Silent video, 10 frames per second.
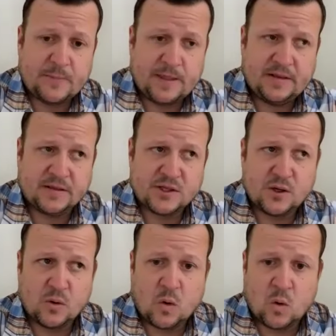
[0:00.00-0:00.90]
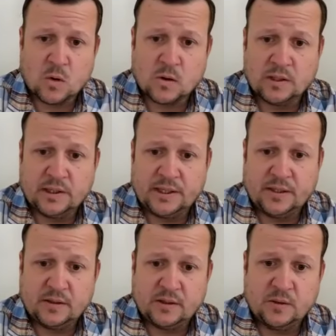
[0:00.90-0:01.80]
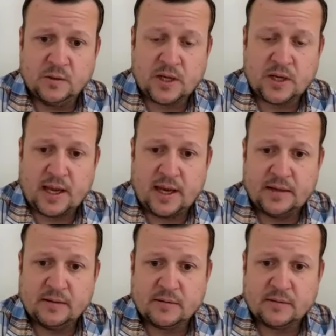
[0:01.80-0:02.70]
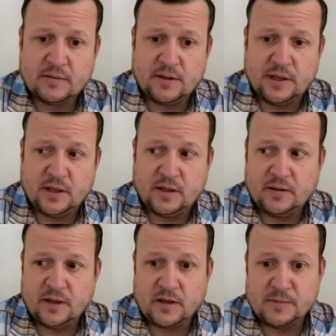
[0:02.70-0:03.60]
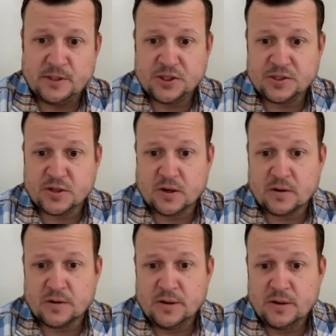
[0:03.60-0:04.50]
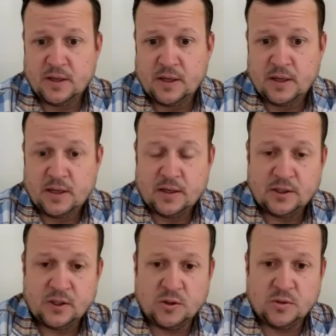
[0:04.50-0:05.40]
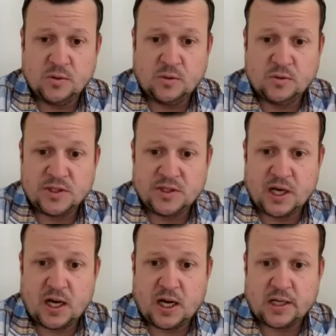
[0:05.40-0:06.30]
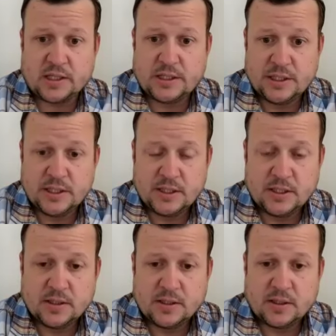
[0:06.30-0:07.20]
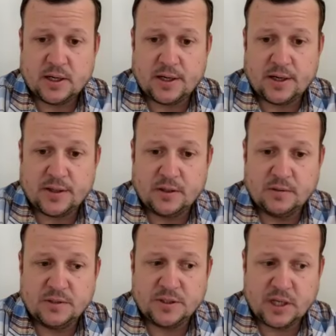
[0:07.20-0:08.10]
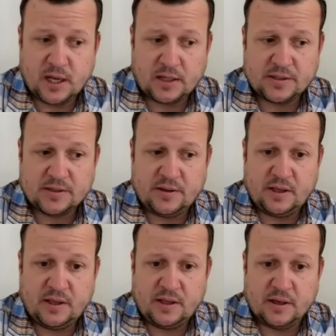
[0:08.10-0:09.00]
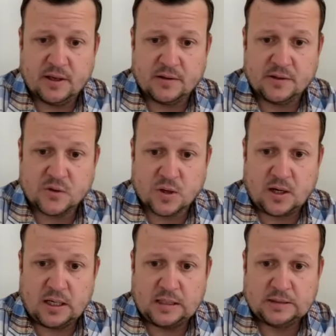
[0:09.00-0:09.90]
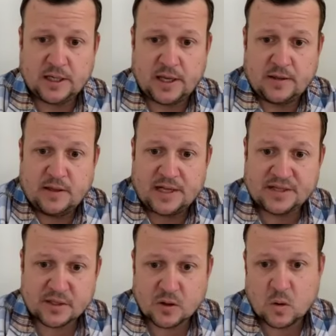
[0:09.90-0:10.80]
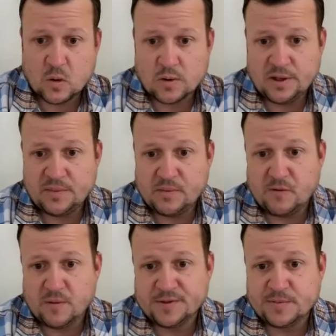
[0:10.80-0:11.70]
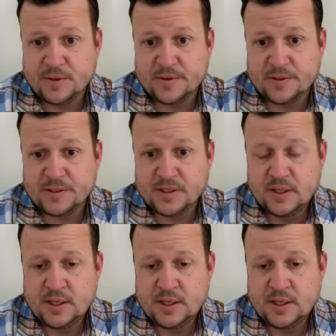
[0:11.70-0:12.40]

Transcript: And so quarterly, you look at the commissions earned, you deduct the draw, and then that's their quarterly performance bonus.